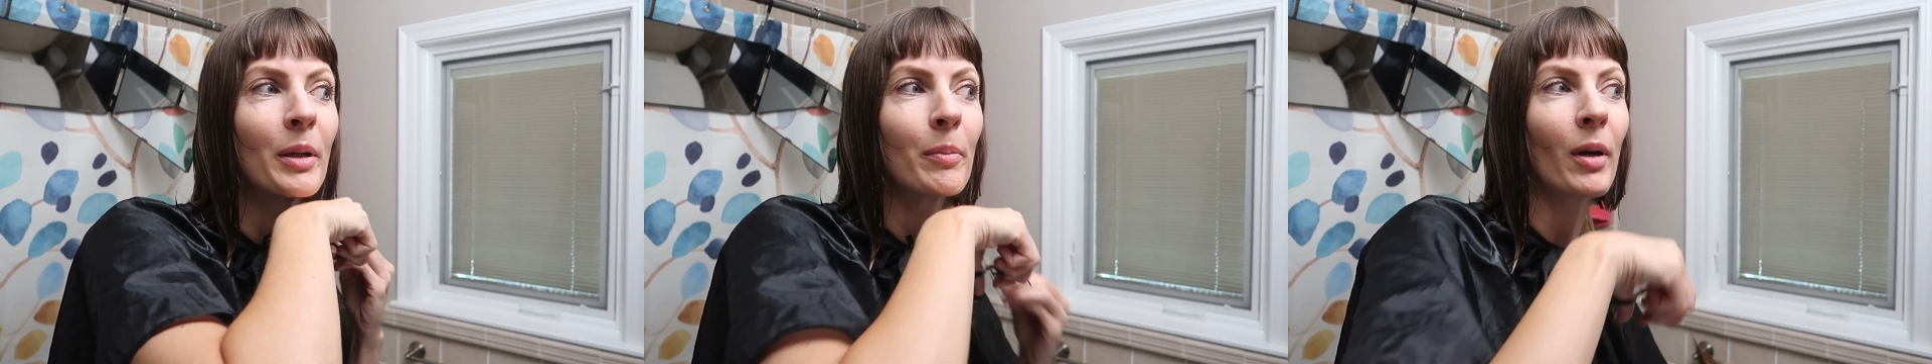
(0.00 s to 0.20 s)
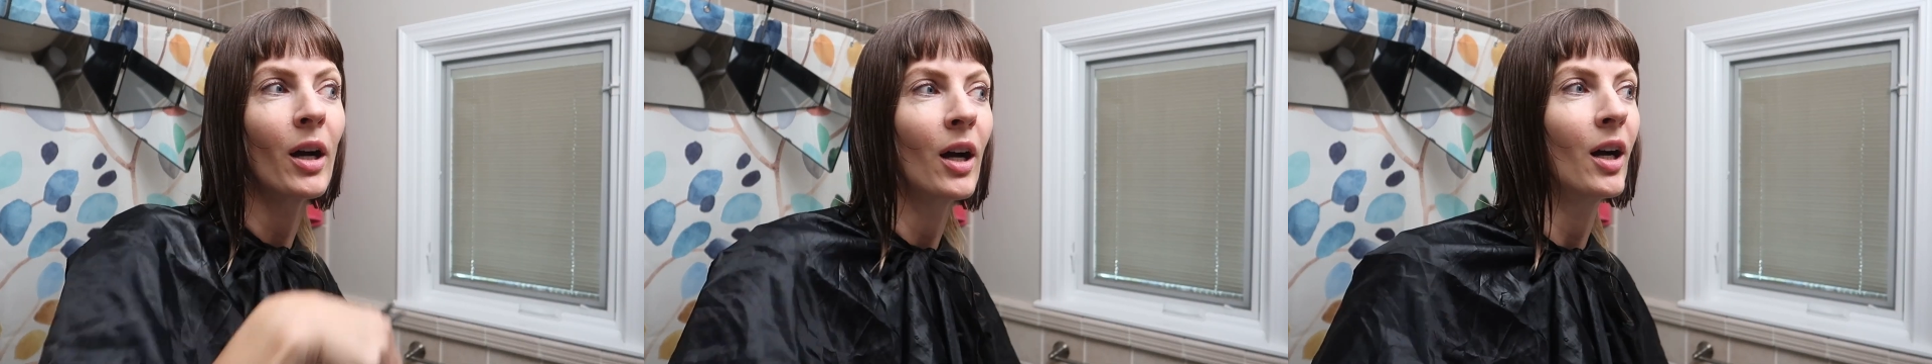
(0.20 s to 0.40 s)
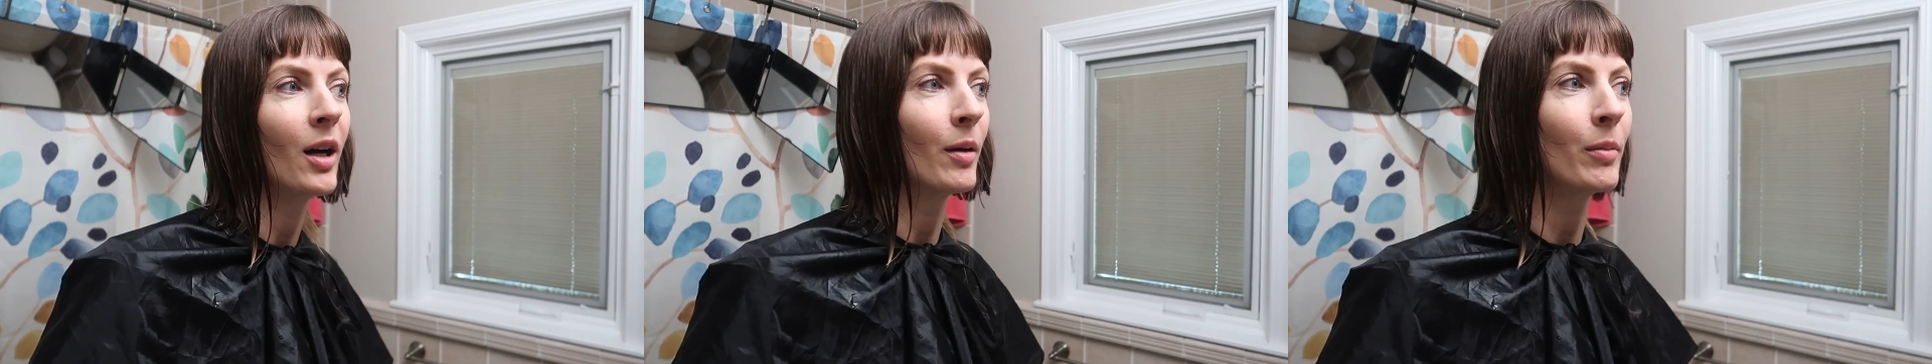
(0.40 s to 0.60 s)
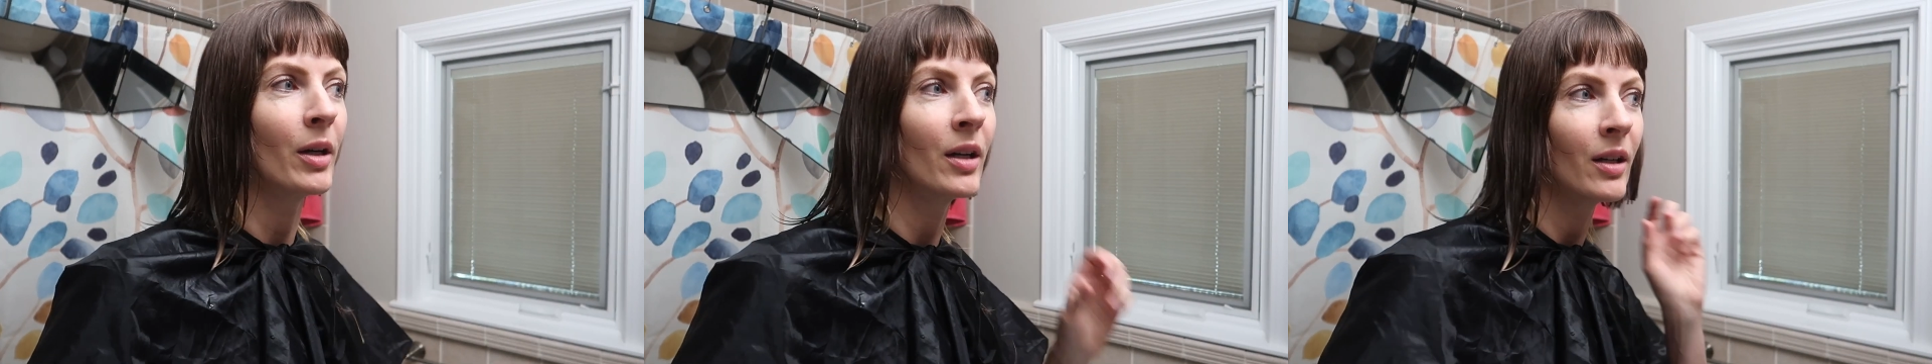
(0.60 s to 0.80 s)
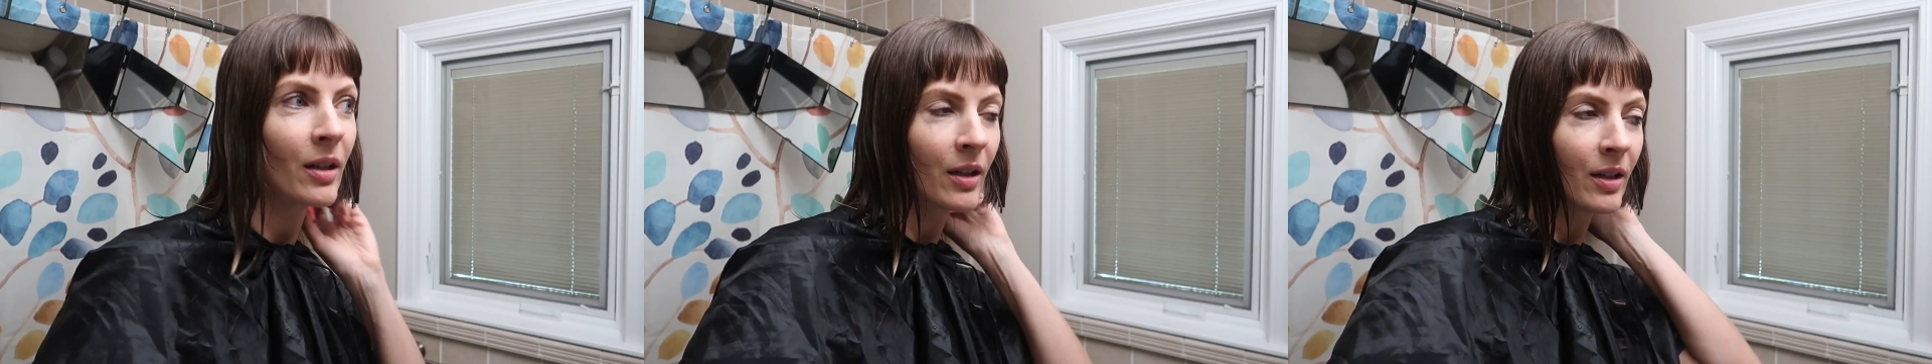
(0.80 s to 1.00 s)

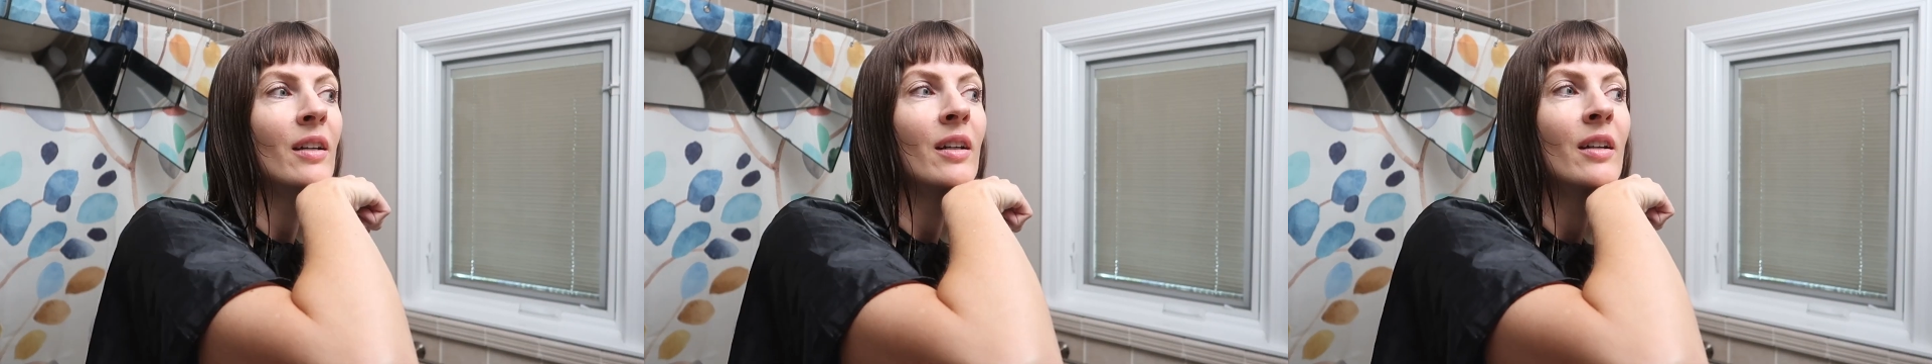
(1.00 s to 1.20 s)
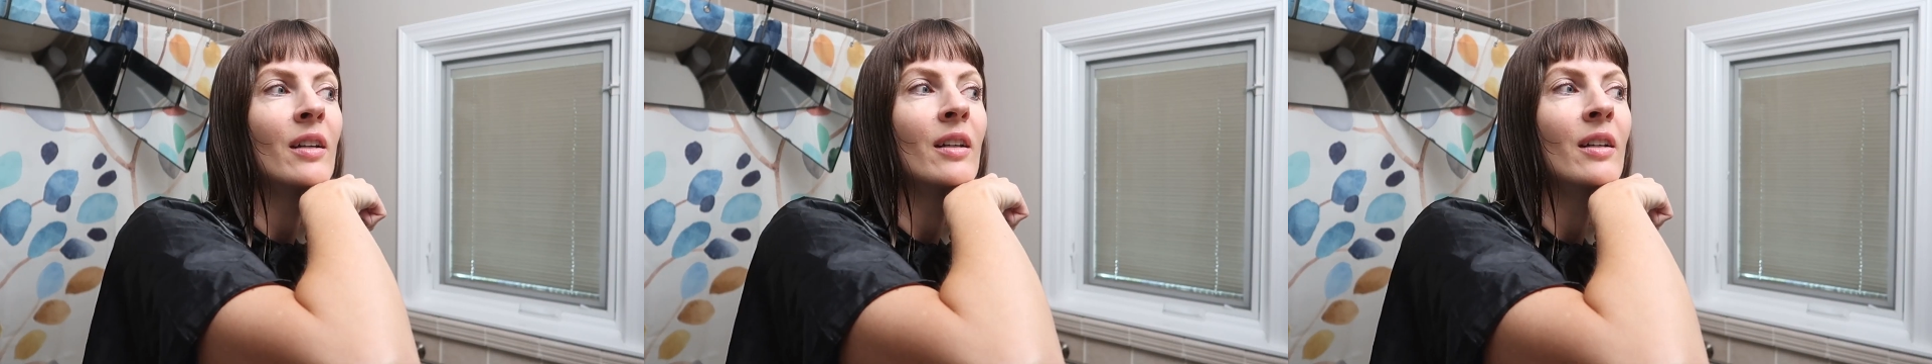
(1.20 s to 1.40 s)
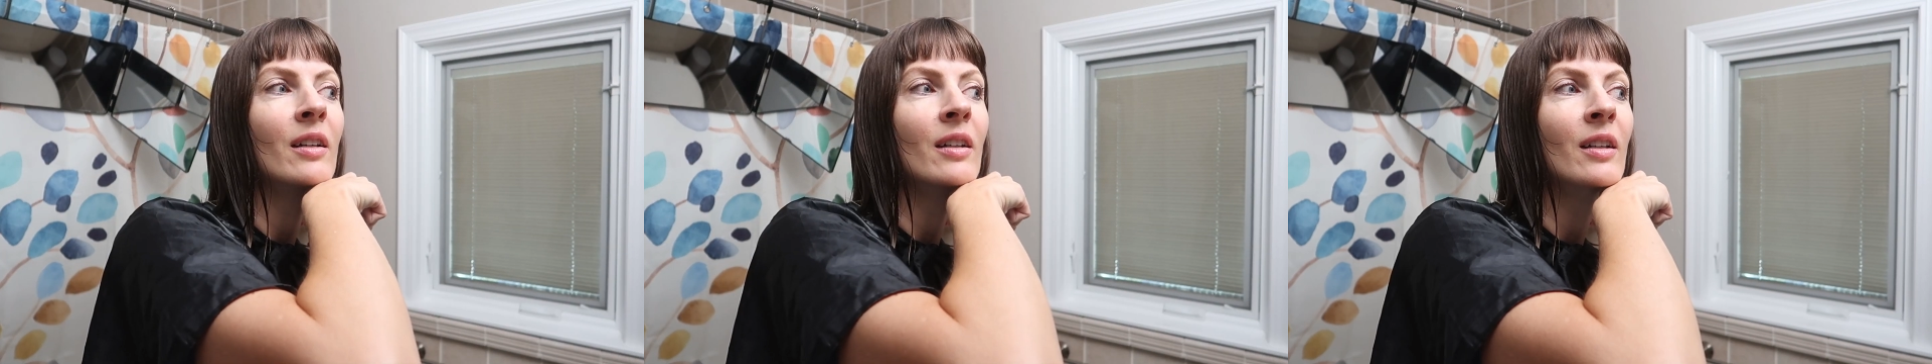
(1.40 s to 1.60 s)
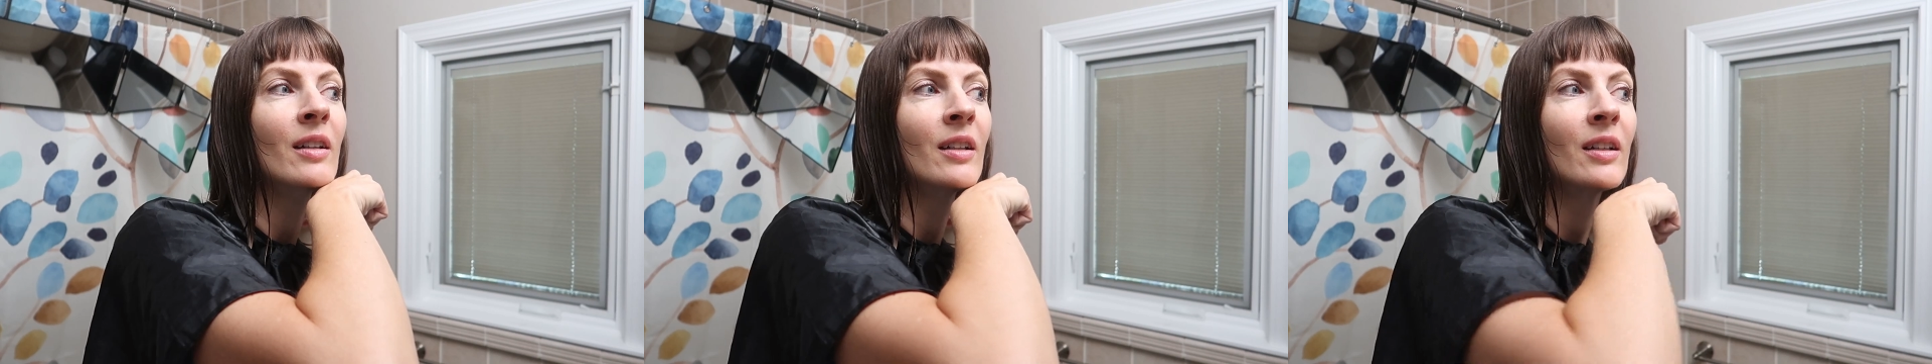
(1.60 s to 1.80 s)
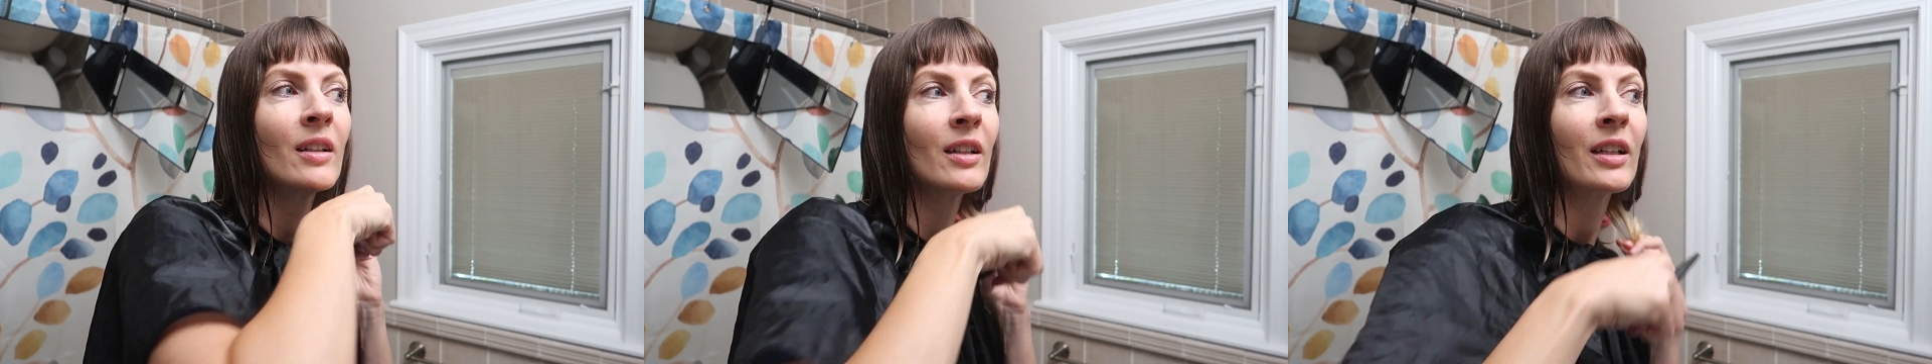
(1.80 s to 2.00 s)
bob
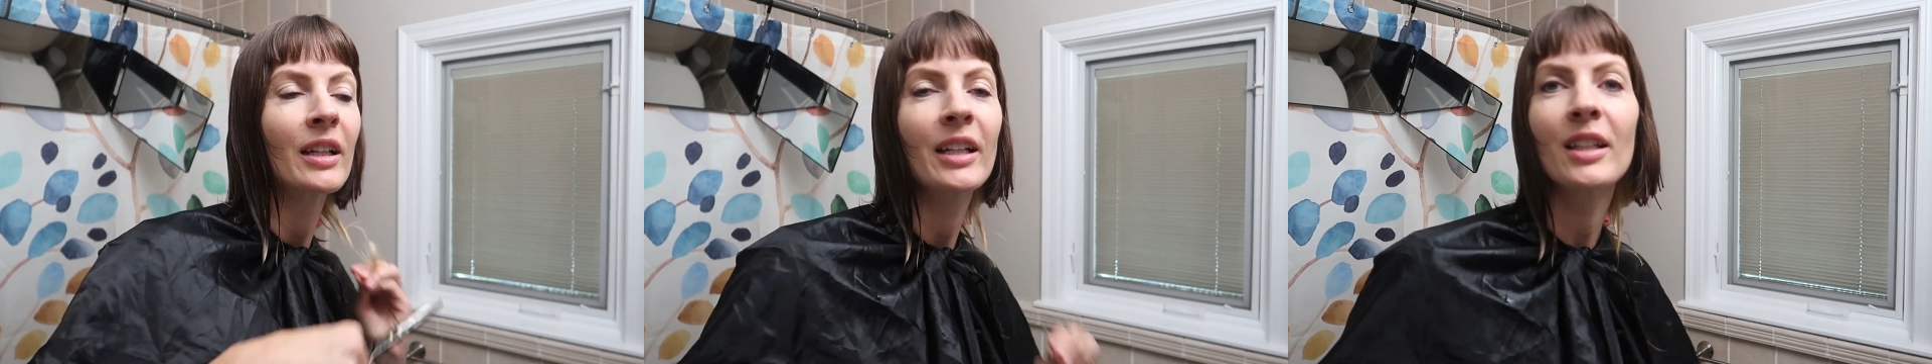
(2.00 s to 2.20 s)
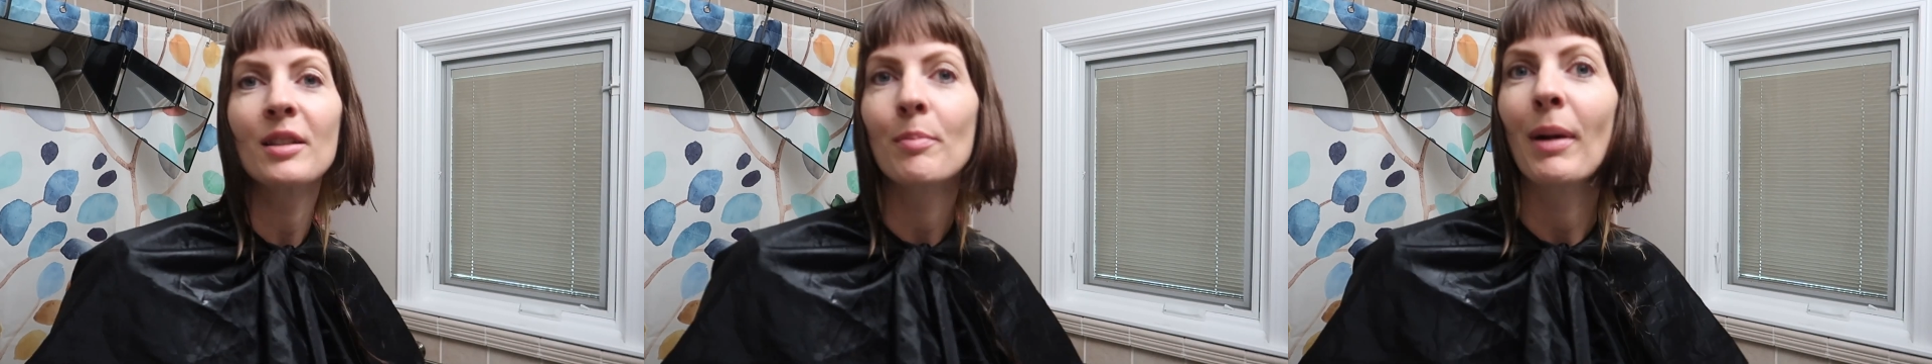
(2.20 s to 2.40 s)
is